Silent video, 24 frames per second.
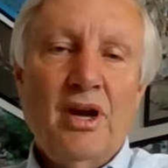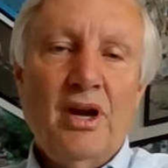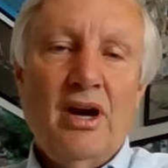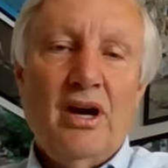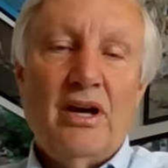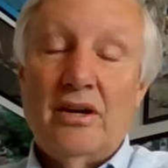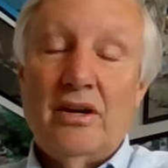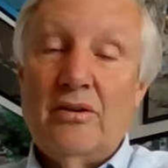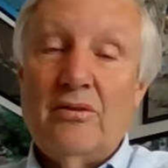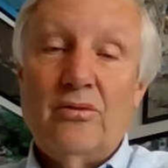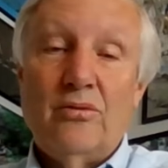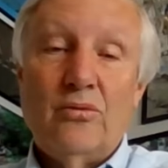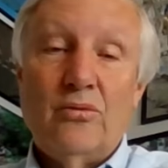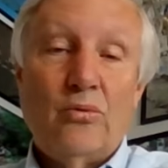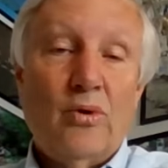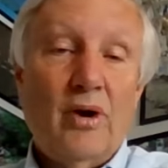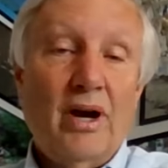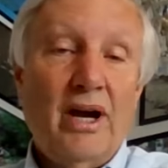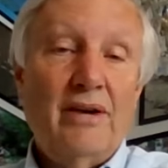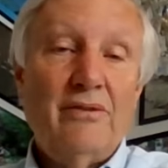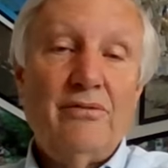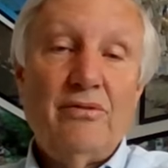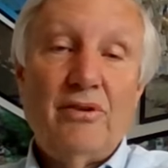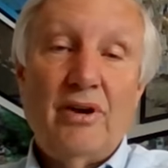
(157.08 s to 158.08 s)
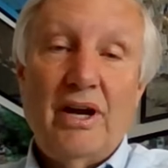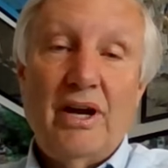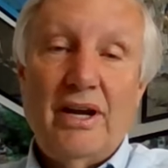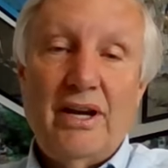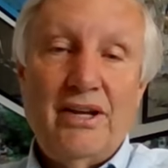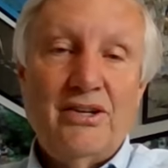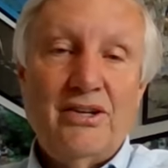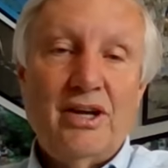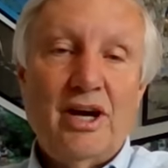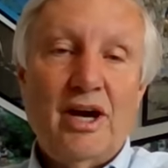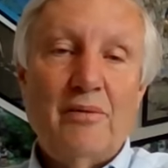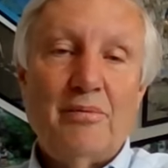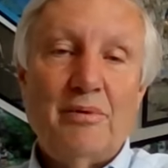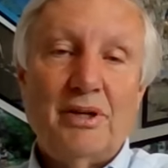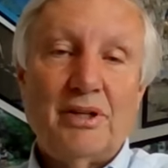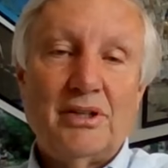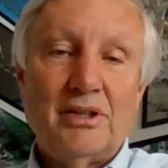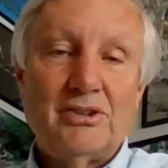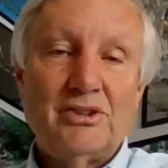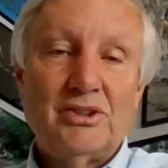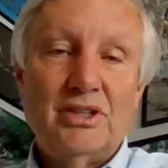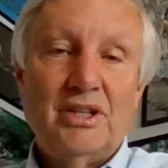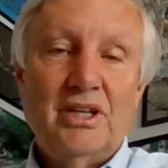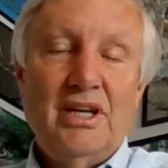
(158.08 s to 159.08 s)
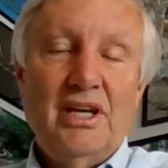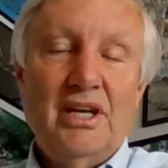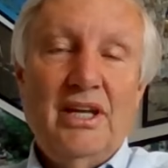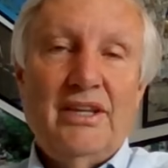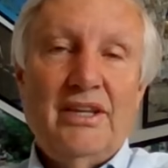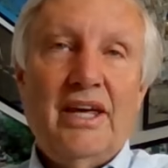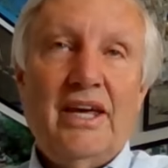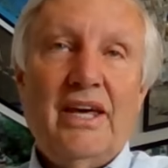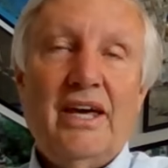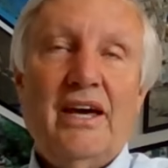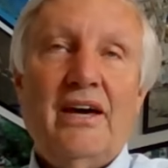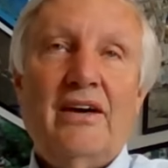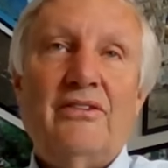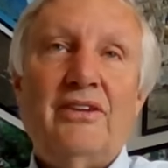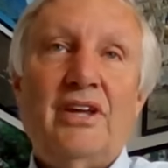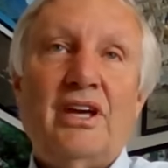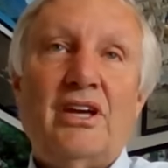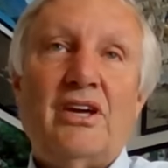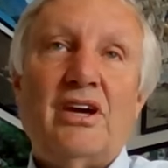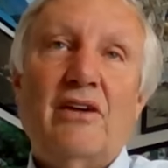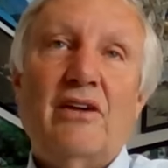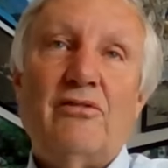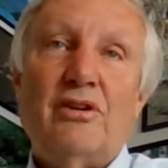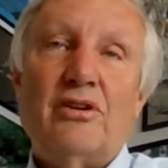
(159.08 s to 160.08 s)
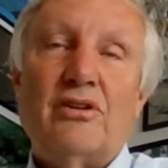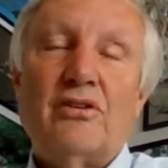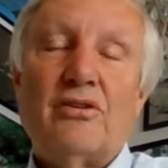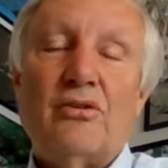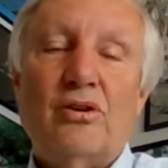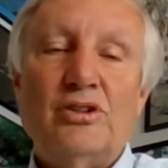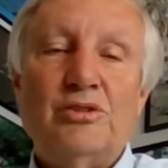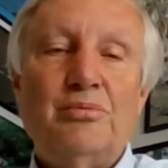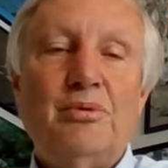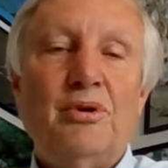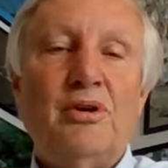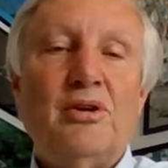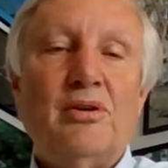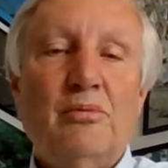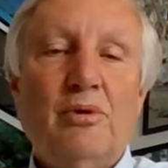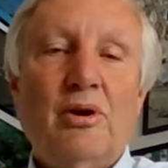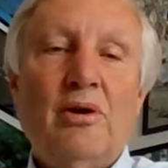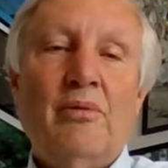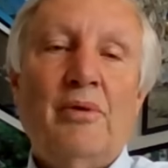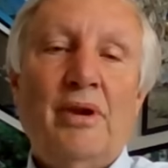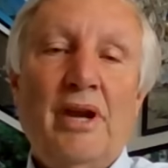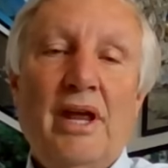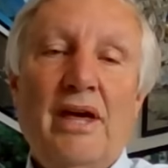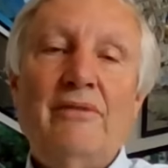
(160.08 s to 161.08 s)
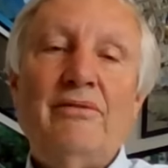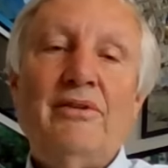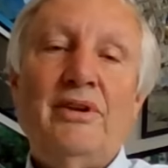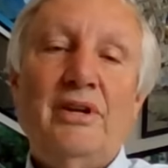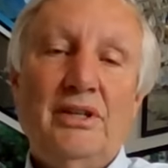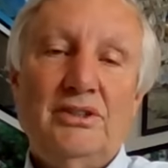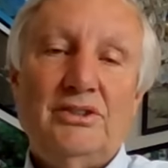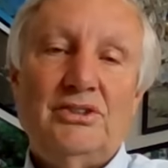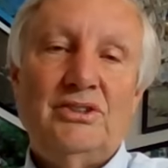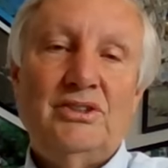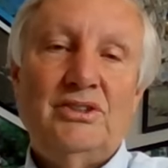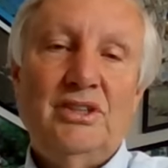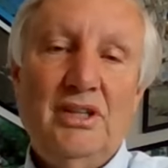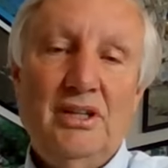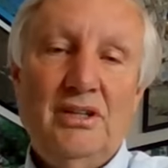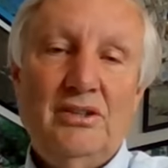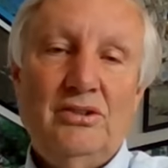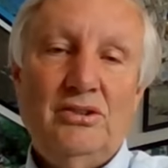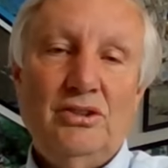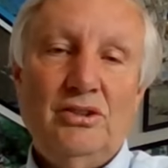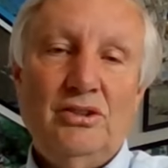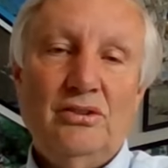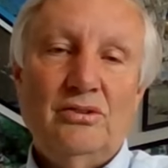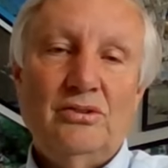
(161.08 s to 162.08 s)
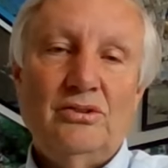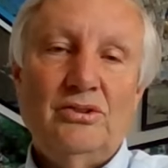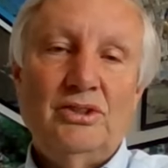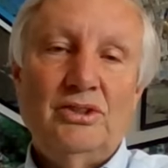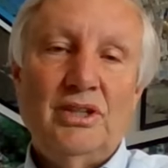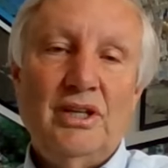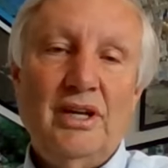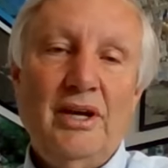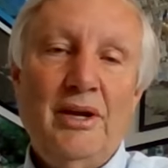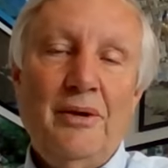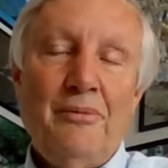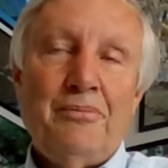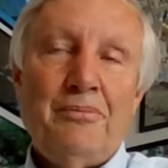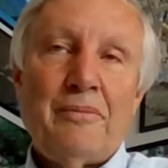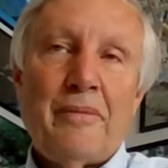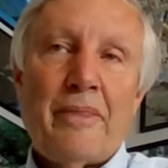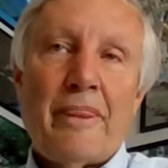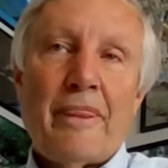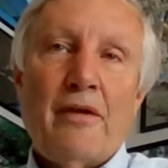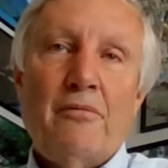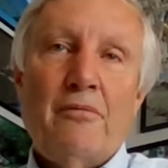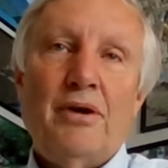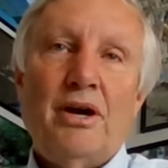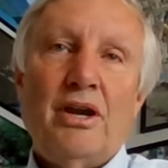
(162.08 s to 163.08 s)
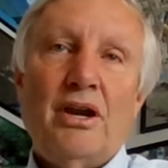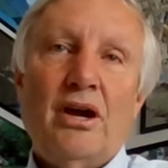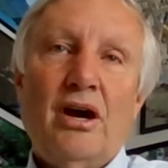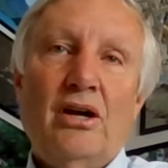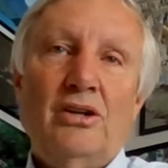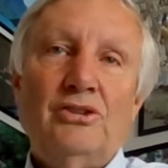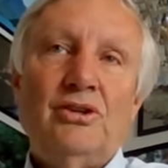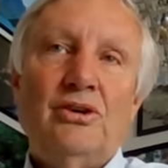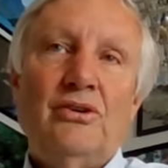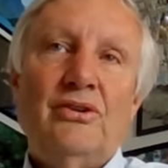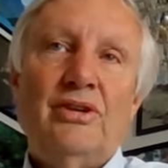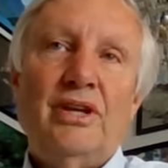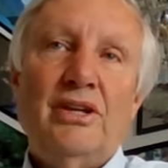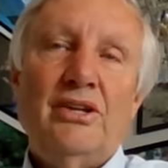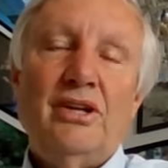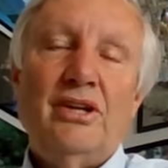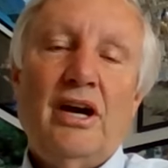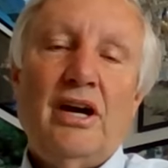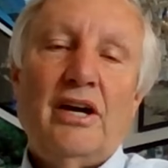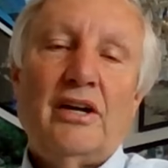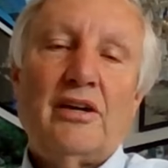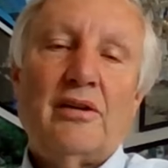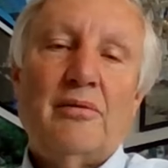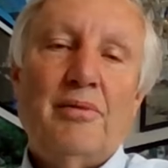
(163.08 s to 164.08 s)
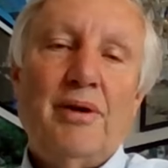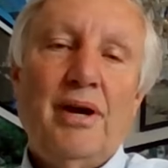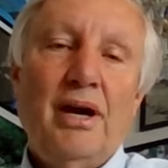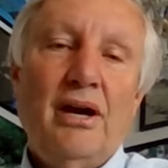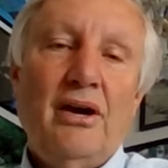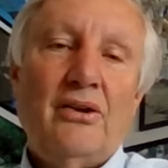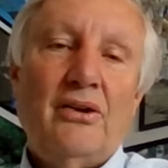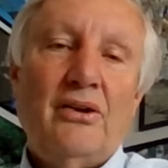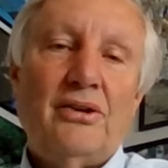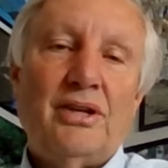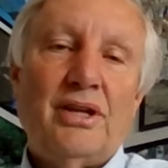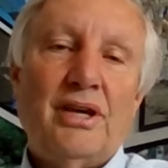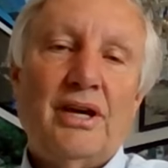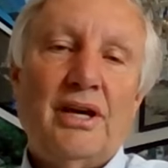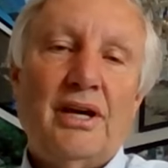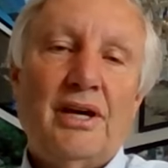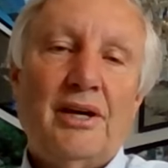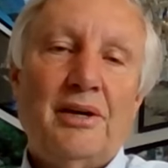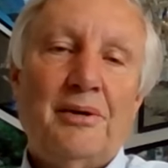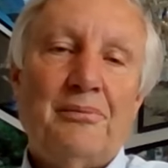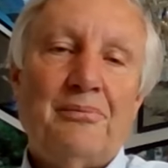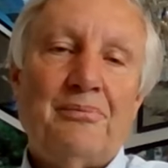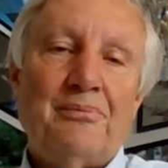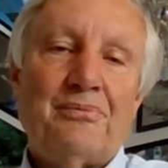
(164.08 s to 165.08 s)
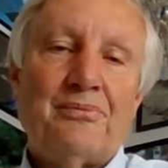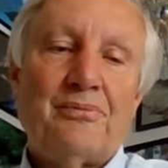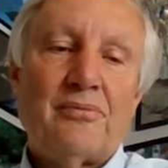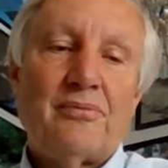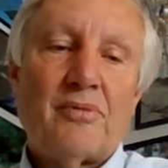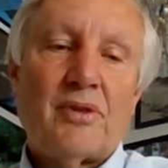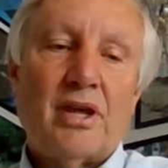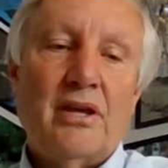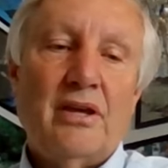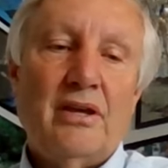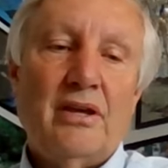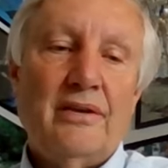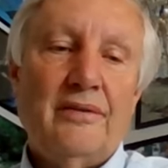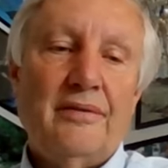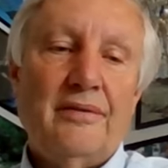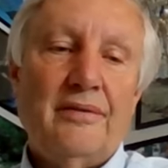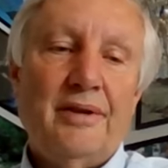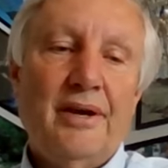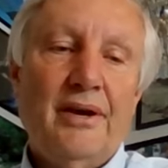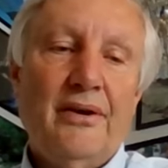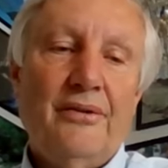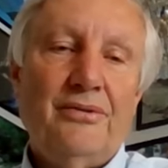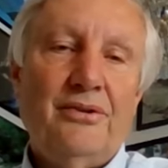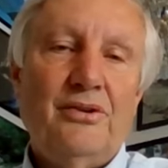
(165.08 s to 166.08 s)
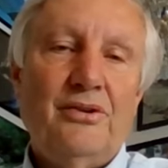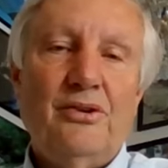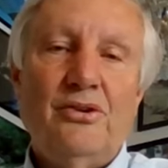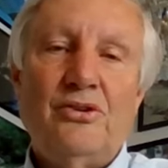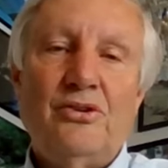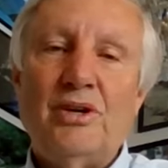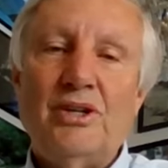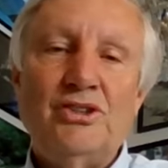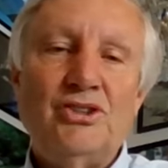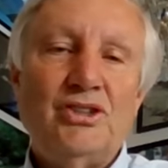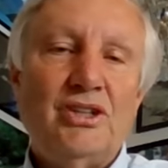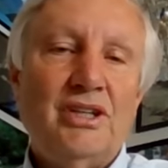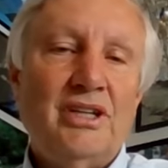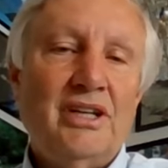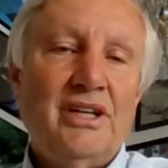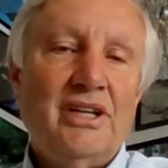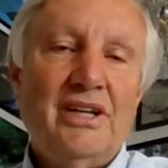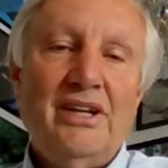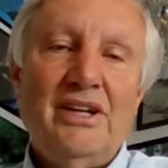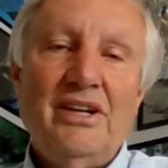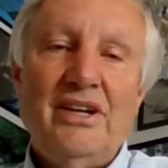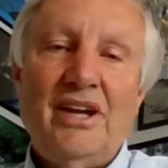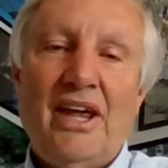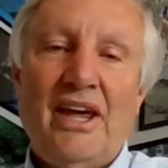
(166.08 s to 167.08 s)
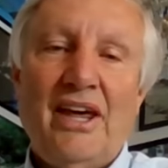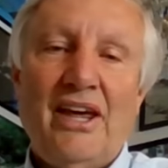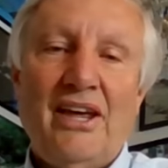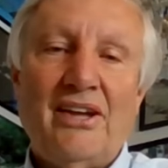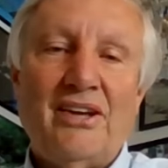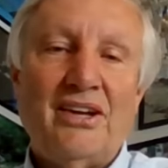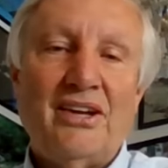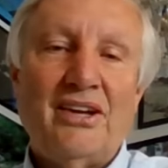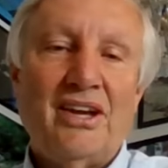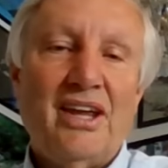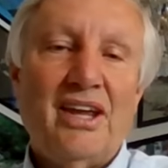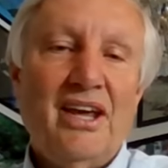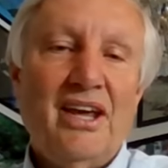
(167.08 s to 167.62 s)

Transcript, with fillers: on a wide variety of topics. They have they cover, of course, Book of Mormon evidence issues, but also they talk about um, health and nutrition and